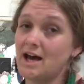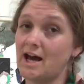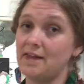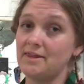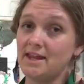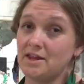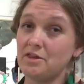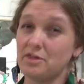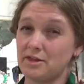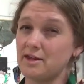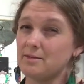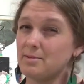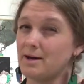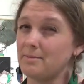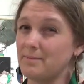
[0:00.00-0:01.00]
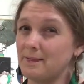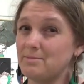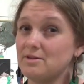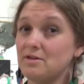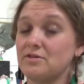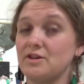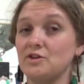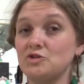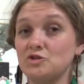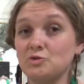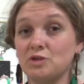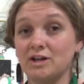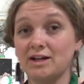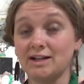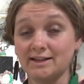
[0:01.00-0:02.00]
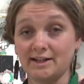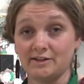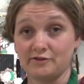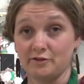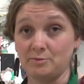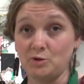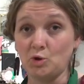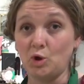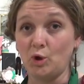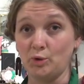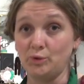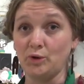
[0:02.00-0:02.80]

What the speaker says: and then think about maybe the things you can collect from your own